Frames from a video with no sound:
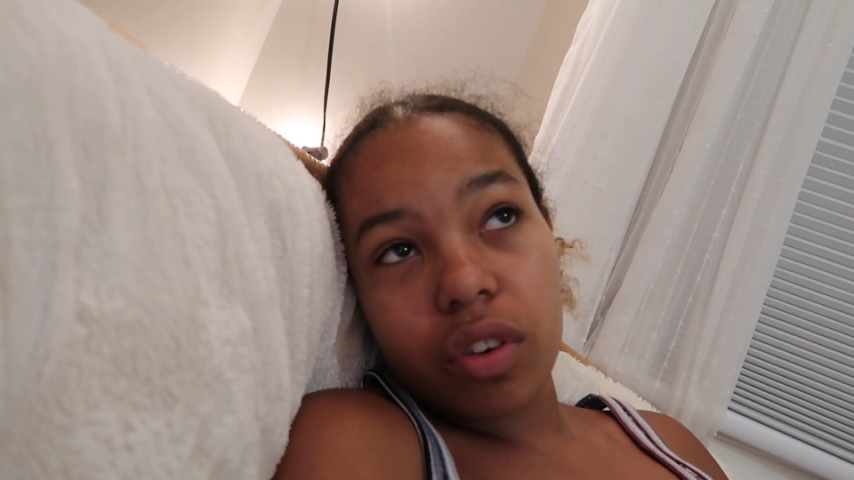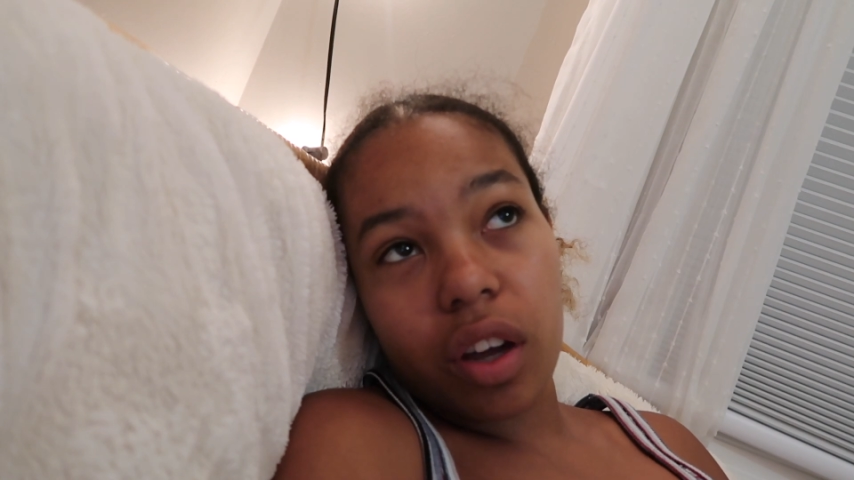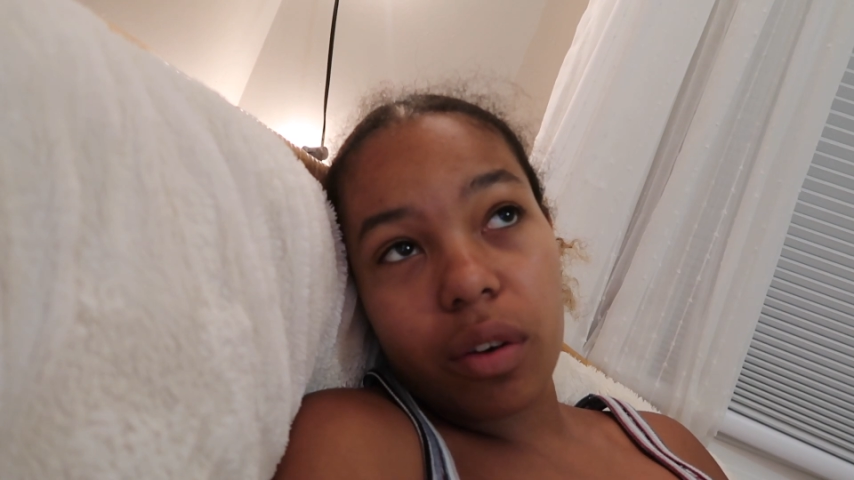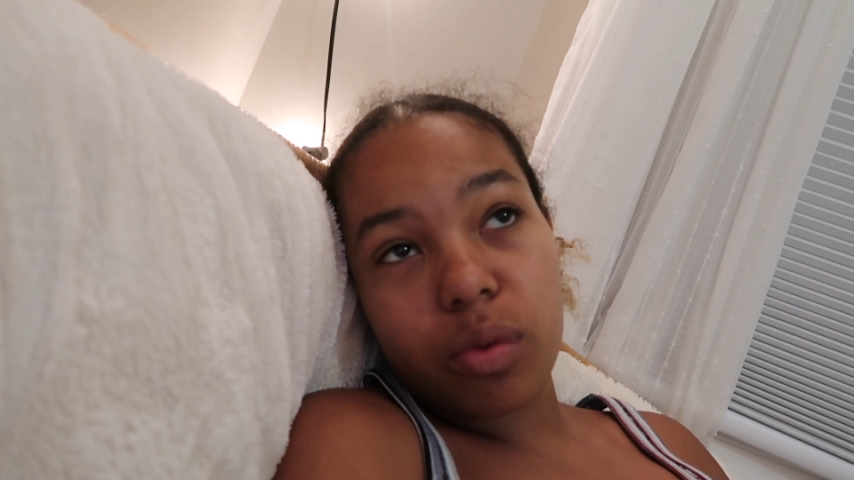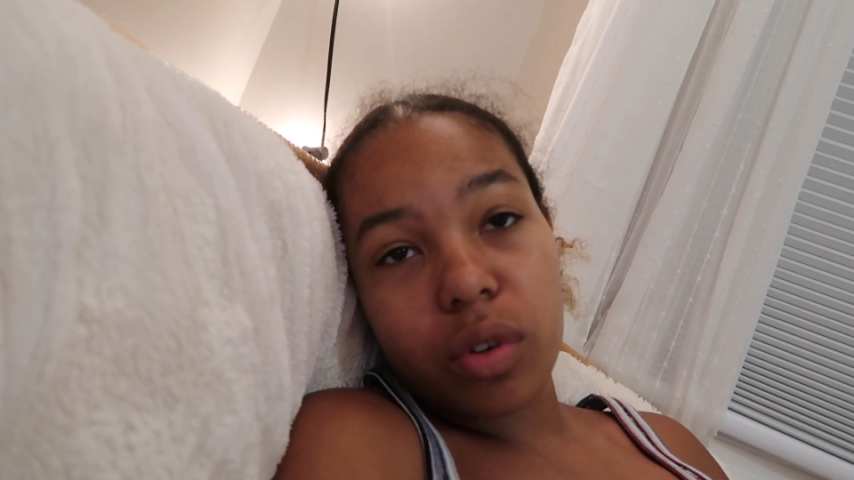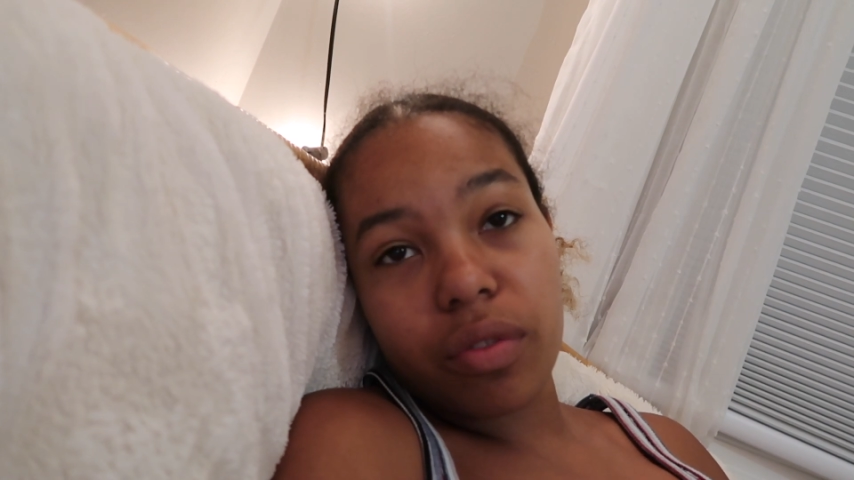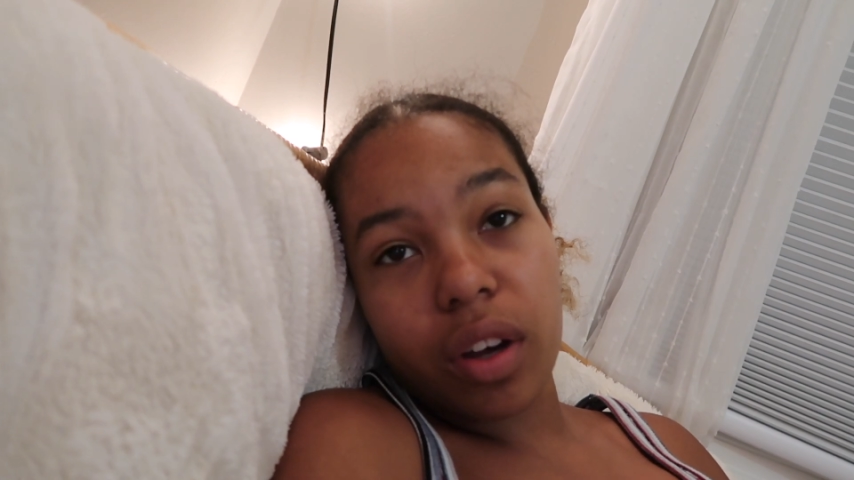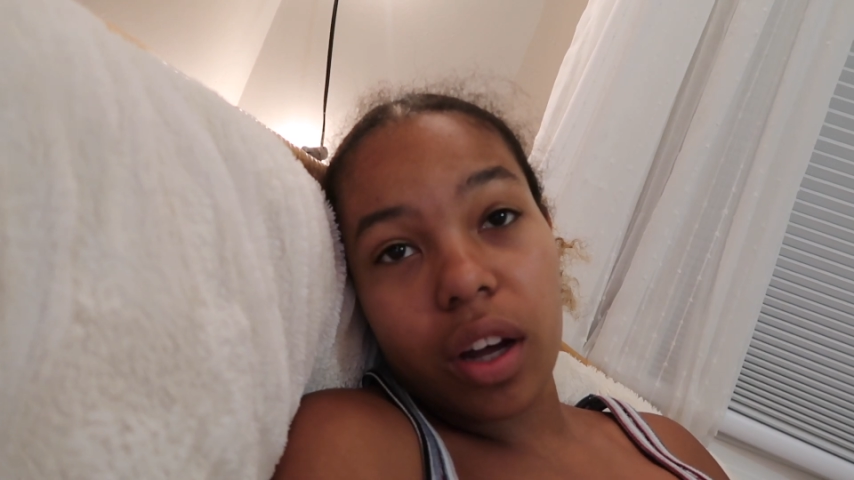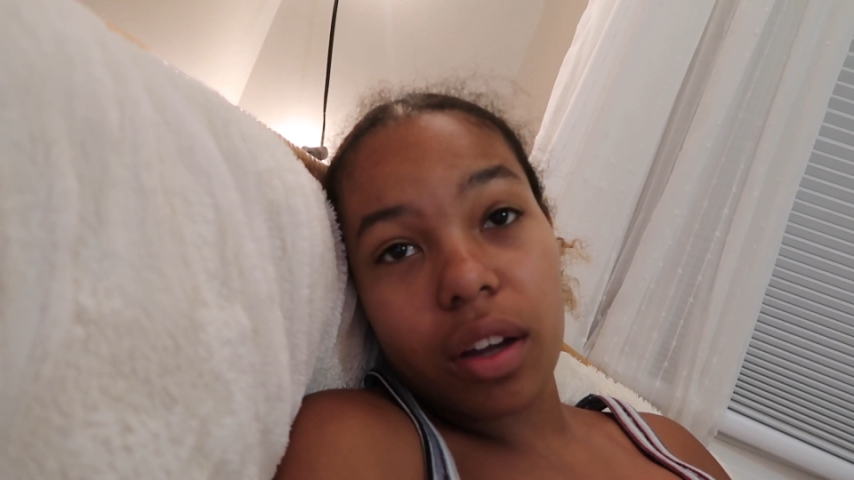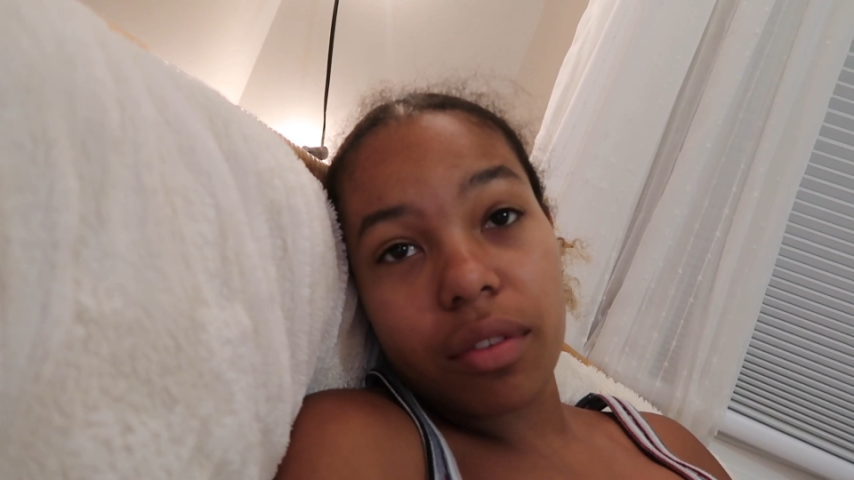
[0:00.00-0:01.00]
nine
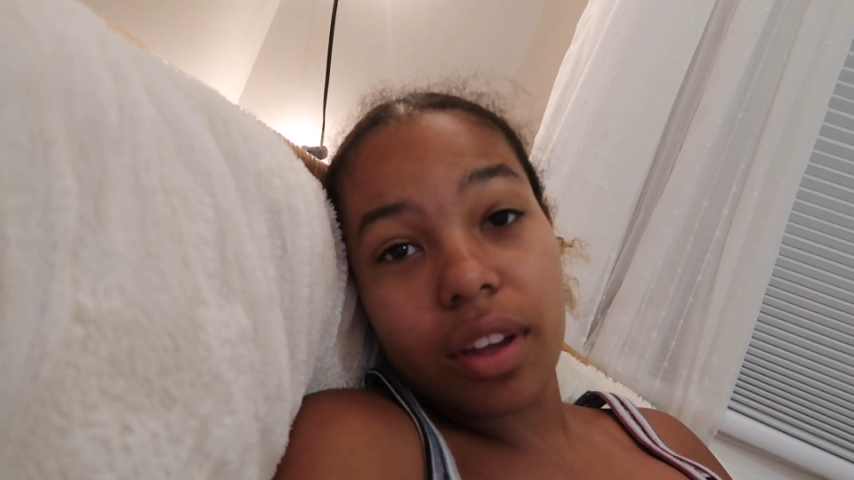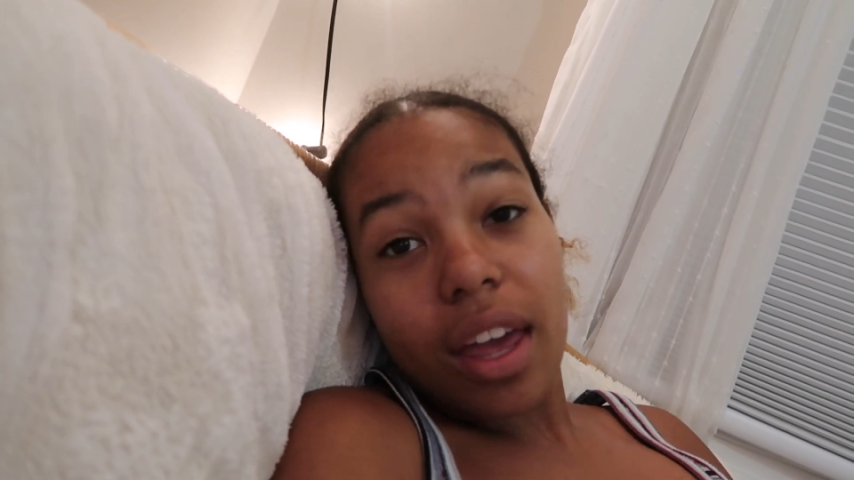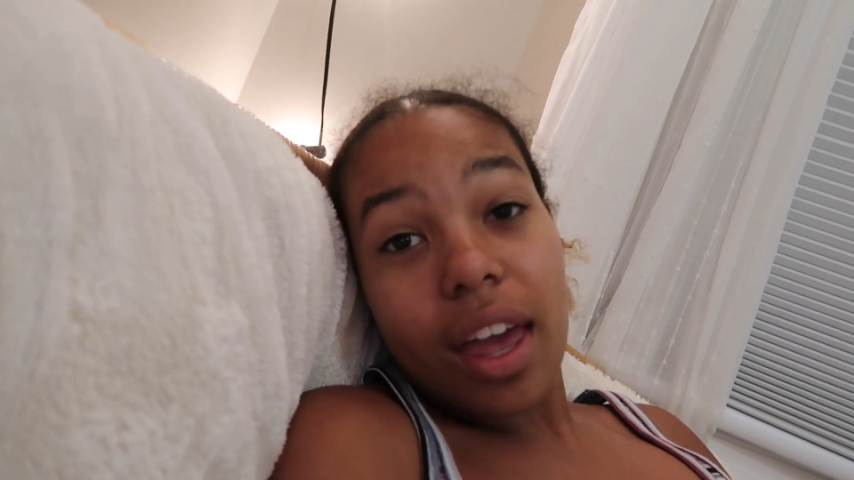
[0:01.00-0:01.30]
forty-five.